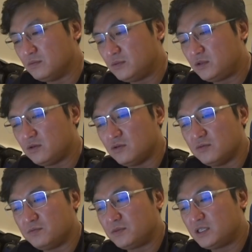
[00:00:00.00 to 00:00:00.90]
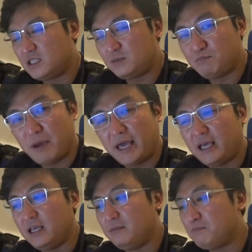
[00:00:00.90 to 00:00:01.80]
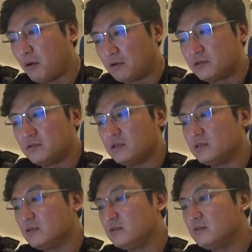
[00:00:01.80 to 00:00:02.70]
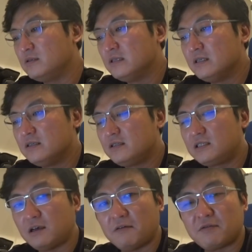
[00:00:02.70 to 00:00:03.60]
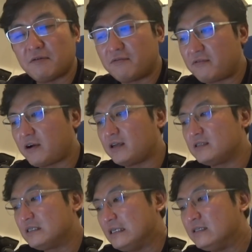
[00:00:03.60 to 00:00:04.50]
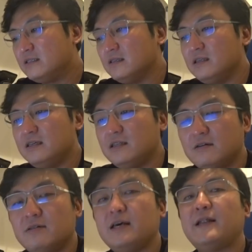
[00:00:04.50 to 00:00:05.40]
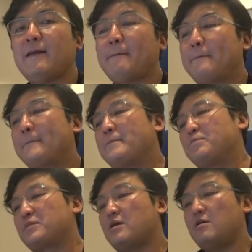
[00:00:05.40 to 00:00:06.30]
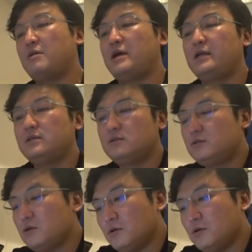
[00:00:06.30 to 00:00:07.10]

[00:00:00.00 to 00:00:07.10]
to Spain, Portugal, south of France, Italy, and all that. Alright, so